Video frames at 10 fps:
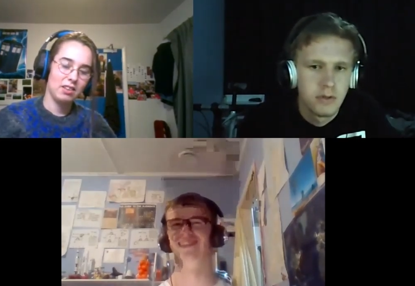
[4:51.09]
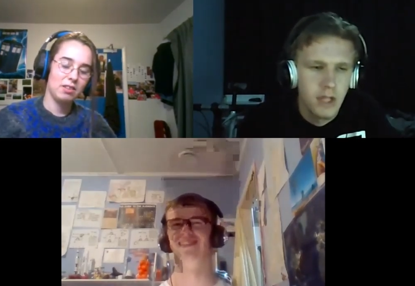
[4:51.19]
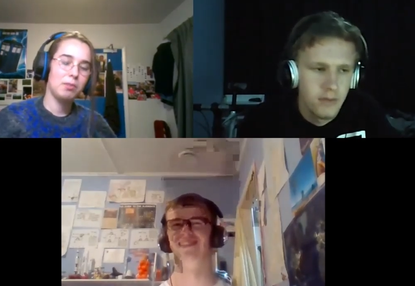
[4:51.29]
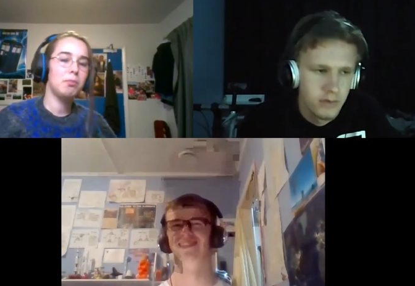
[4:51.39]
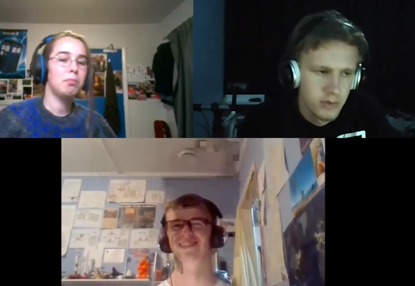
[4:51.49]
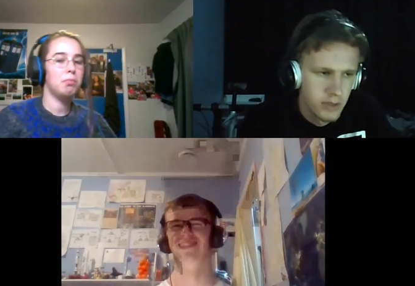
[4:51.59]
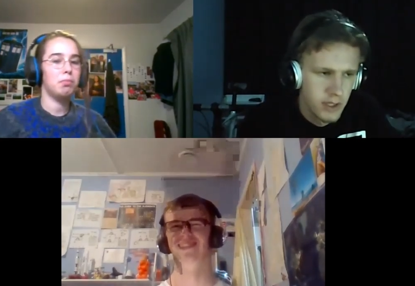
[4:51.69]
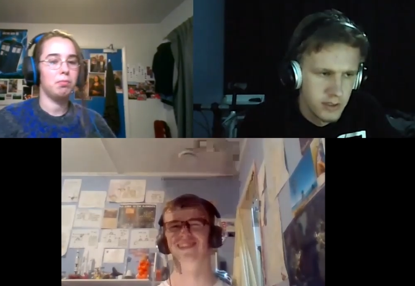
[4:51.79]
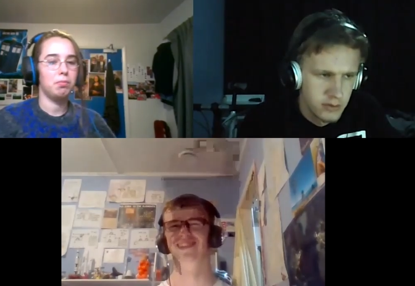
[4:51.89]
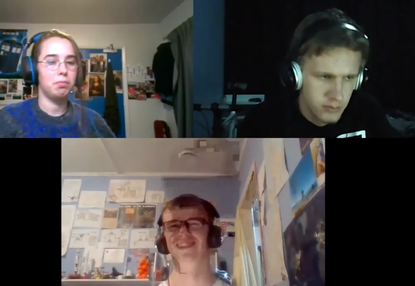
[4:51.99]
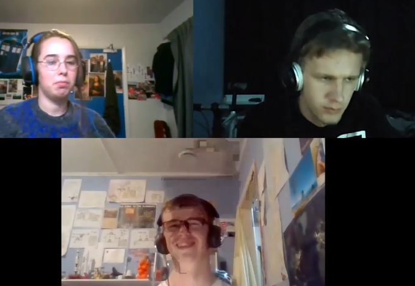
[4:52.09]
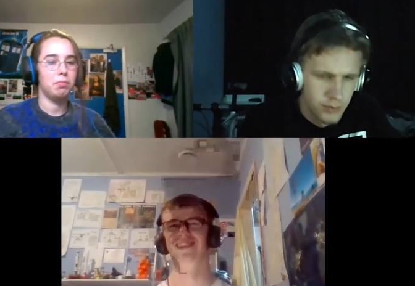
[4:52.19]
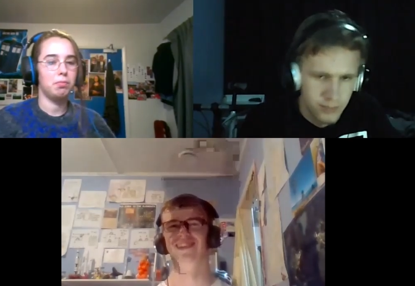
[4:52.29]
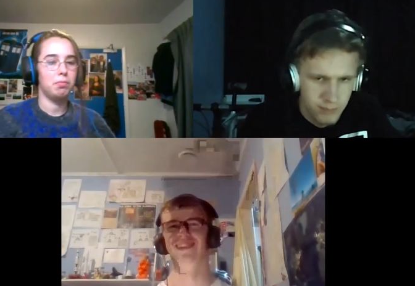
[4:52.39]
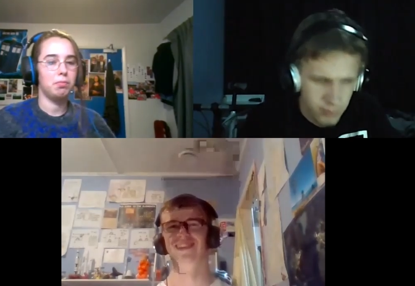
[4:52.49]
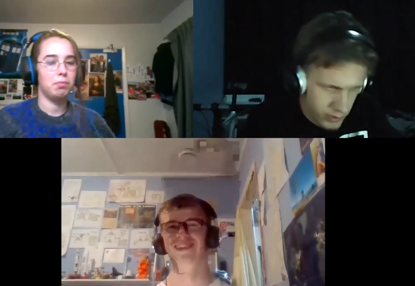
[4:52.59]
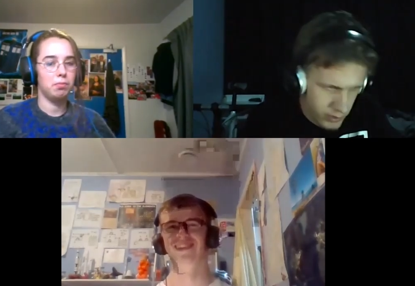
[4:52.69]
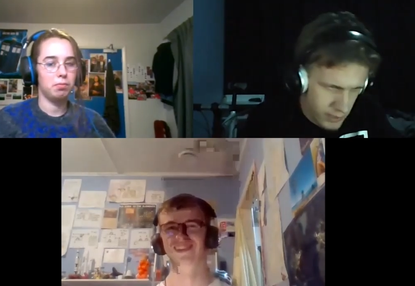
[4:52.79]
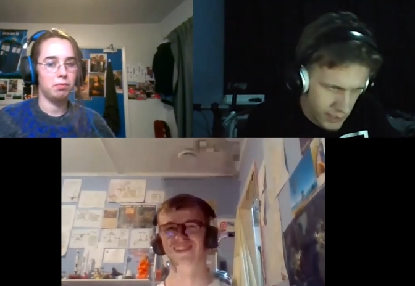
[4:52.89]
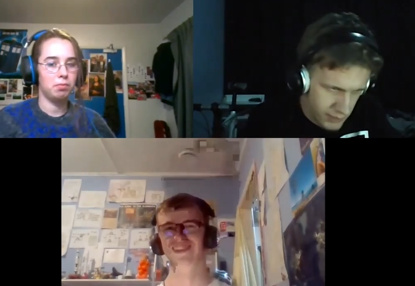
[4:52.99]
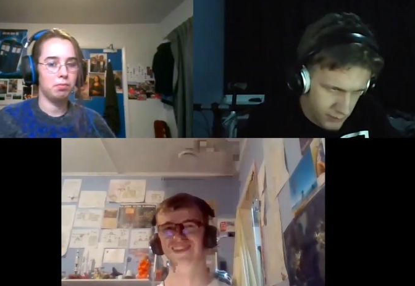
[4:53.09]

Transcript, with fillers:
Speaker 1: even though he was born in eighty